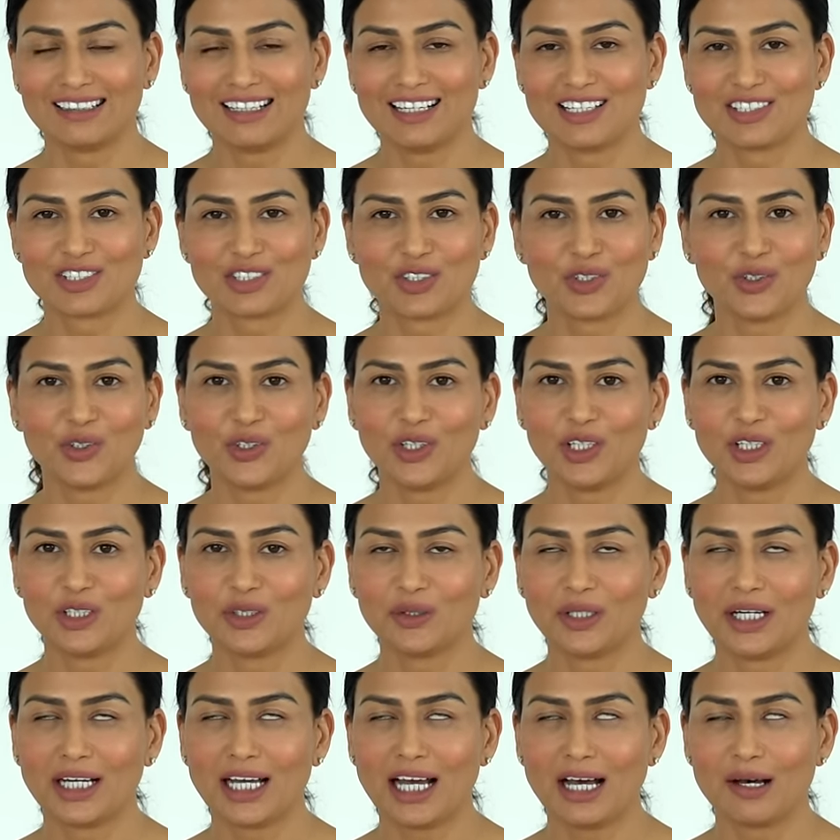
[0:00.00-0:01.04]
As you all know,
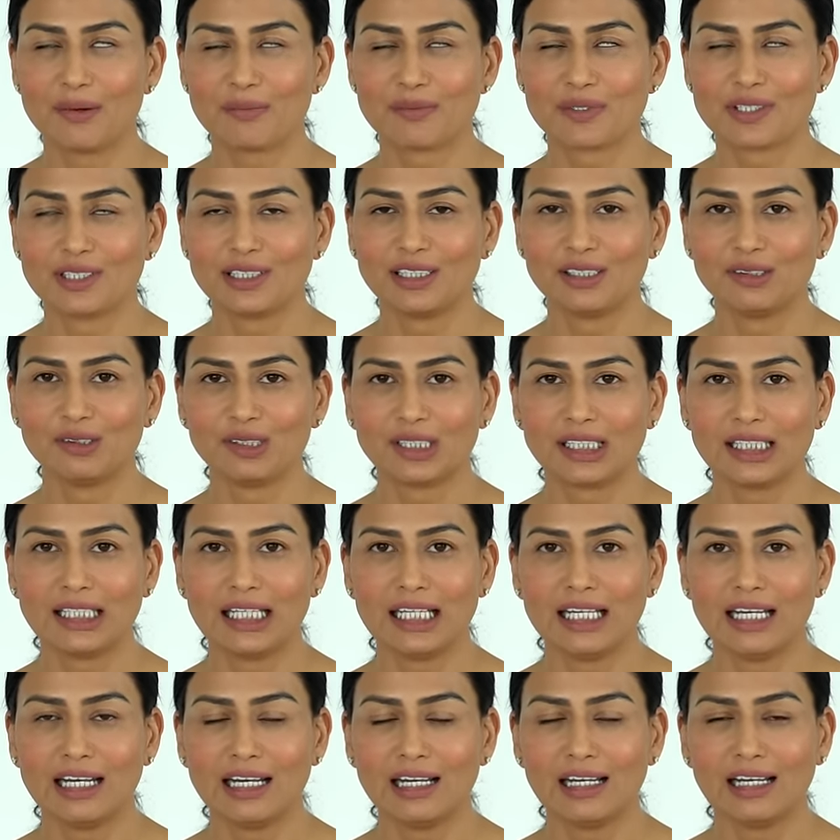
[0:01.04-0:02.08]
I absolutely
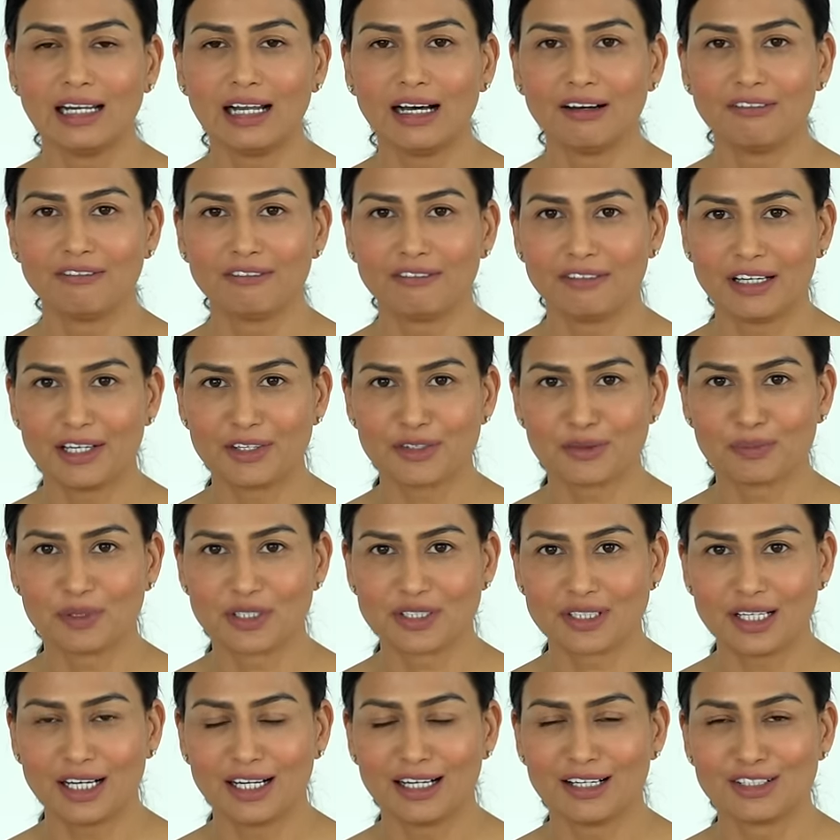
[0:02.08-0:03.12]
love face
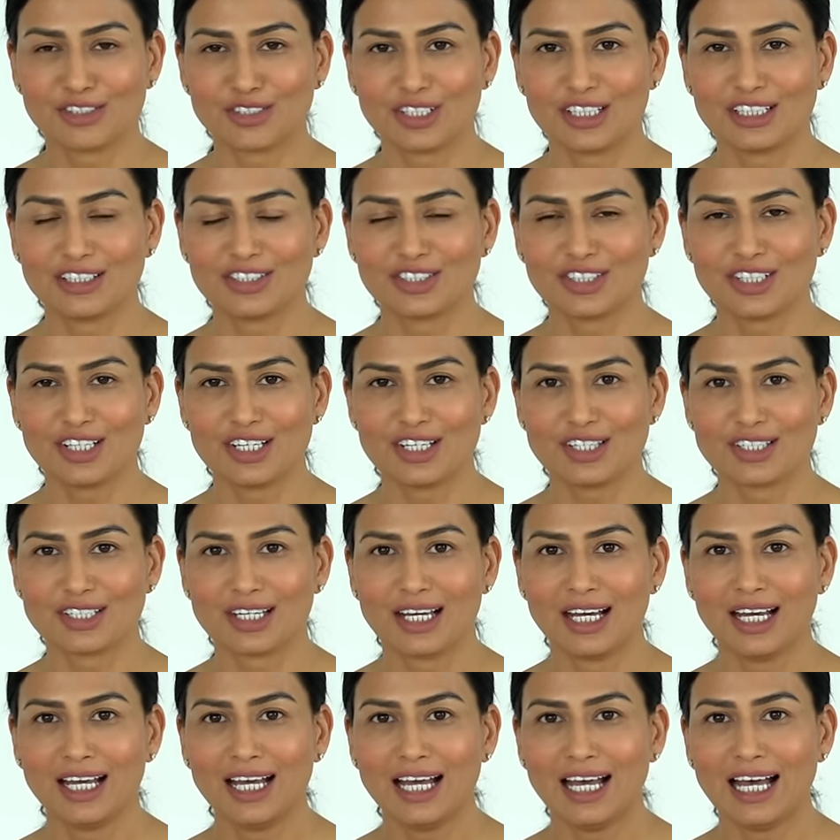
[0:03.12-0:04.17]
massage. It just
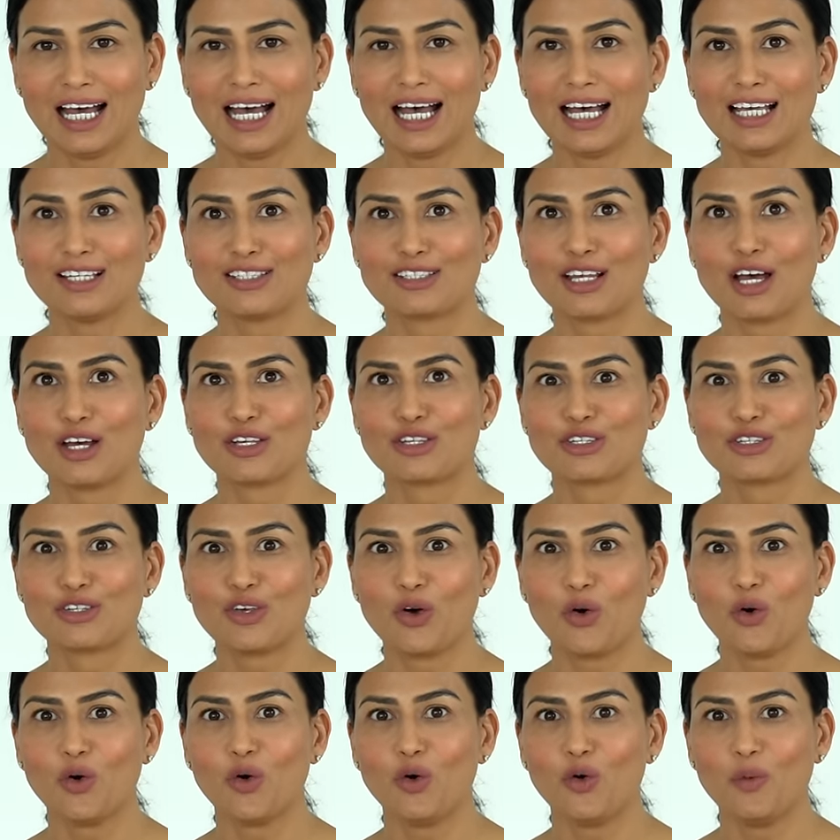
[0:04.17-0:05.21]
has
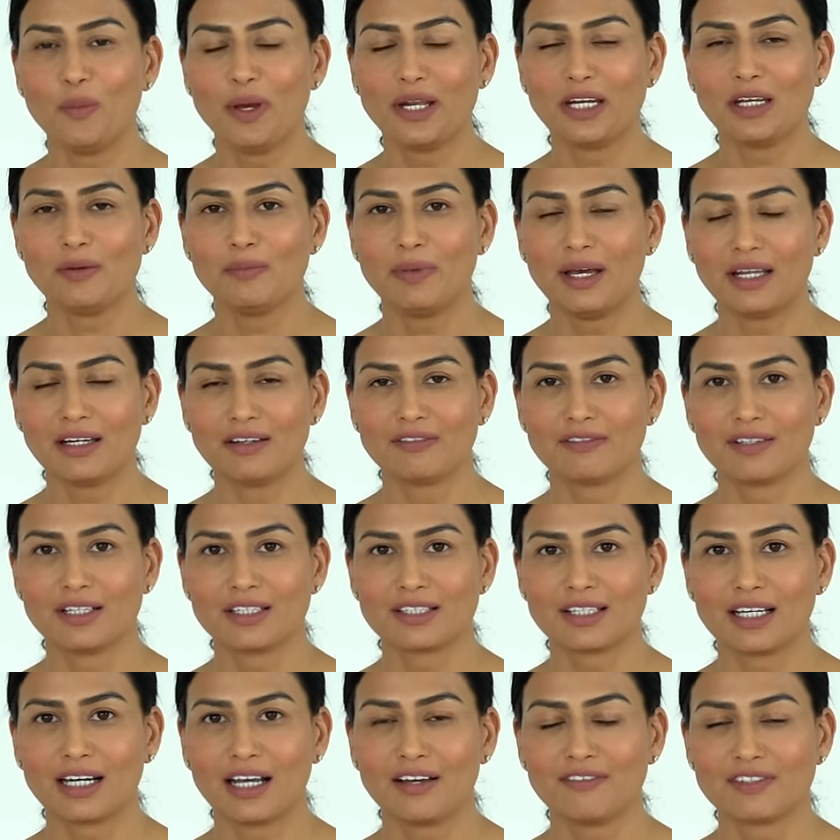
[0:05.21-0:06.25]
so many benefits
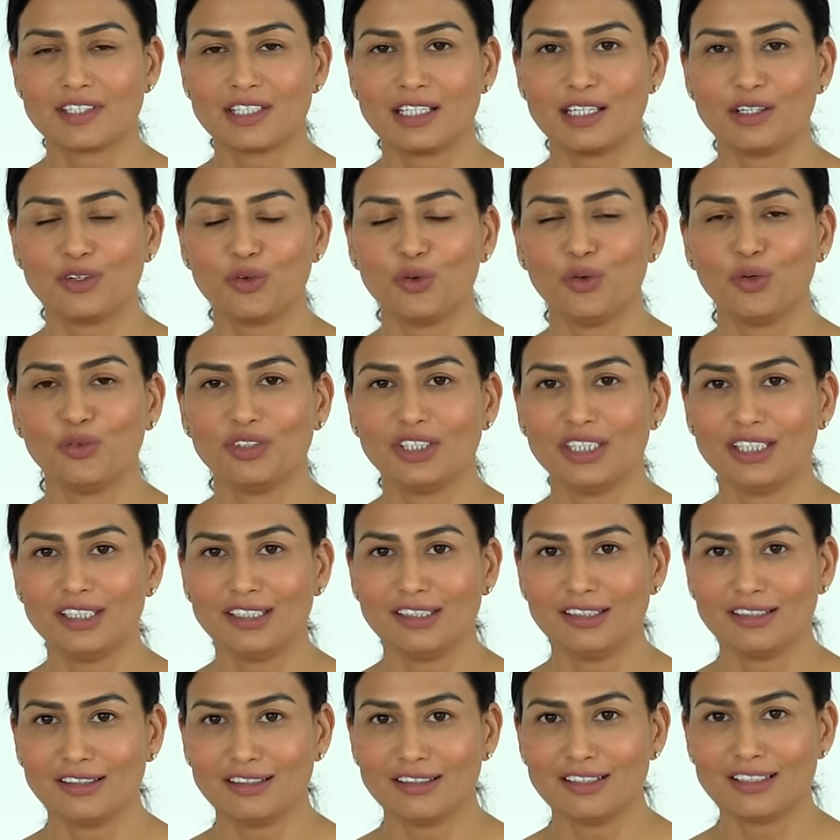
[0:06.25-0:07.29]
that I've seen over the
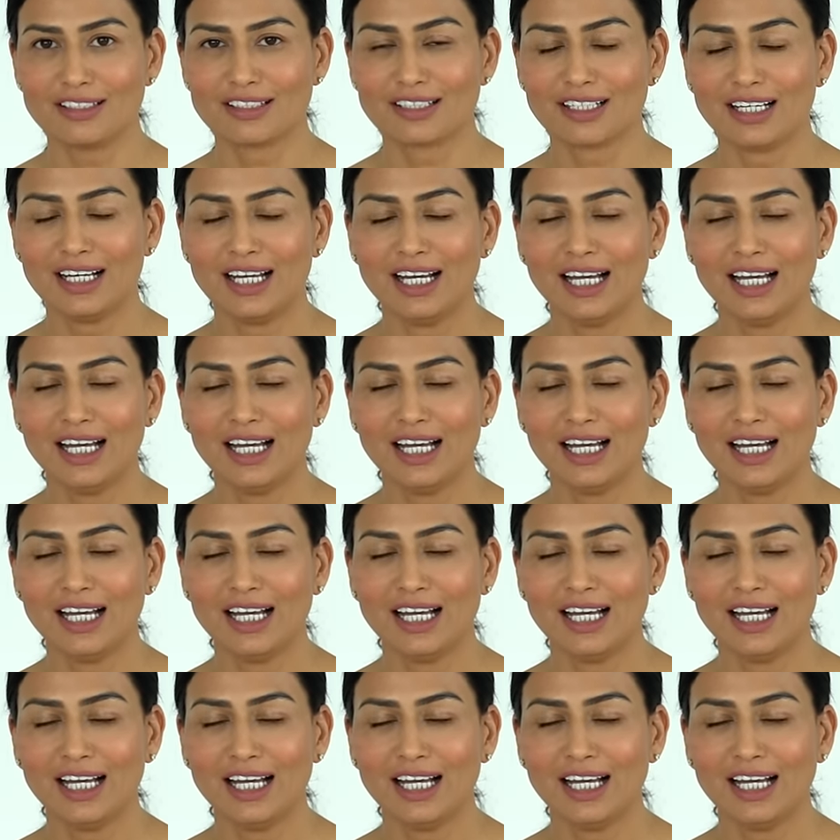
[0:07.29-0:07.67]
years.